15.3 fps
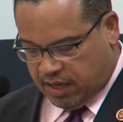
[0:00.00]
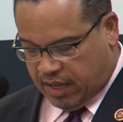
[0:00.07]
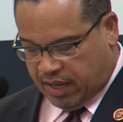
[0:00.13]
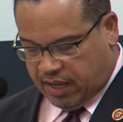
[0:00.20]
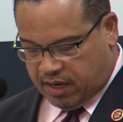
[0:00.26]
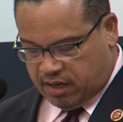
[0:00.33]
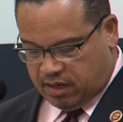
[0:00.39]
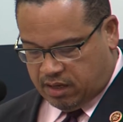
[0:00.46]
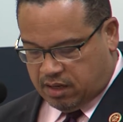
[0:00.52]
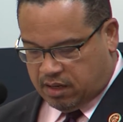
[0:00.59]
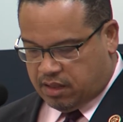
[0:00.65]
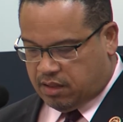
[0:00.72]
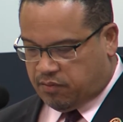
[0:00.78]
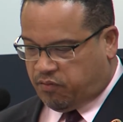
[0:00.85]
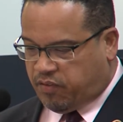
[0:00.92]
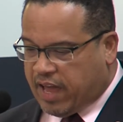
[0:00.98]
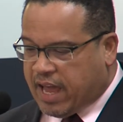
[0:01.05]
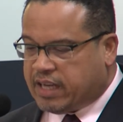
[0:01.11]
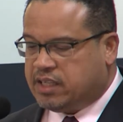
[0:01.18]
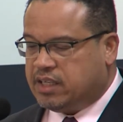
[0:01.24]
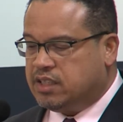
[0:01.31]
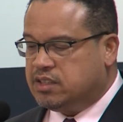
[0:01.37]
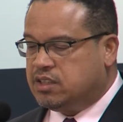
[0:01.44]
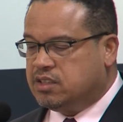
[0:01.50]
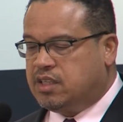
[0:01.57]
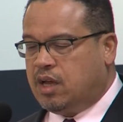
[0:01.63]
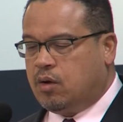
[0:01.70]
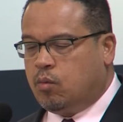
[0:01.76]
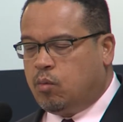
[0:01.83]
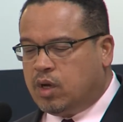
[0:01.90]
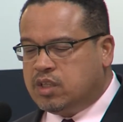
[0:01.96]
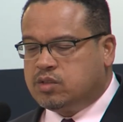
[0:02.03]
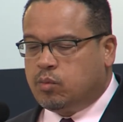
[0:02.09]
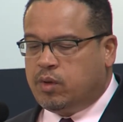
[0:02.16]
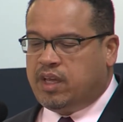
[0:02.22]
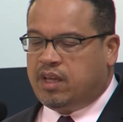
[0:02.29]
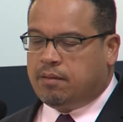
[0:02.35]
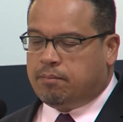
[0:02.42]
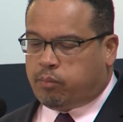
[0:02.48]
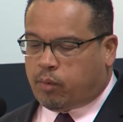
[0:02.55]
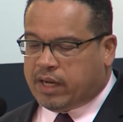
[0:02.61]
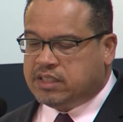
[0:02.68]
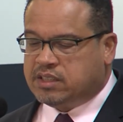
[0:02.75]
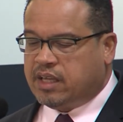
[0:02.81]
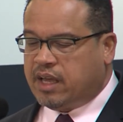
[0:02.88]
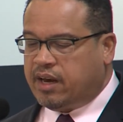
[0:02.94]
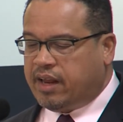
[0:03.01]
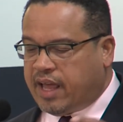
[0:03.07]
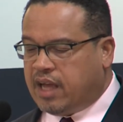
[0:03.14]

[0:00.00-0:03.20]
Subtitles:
And the fact is that once we embrace that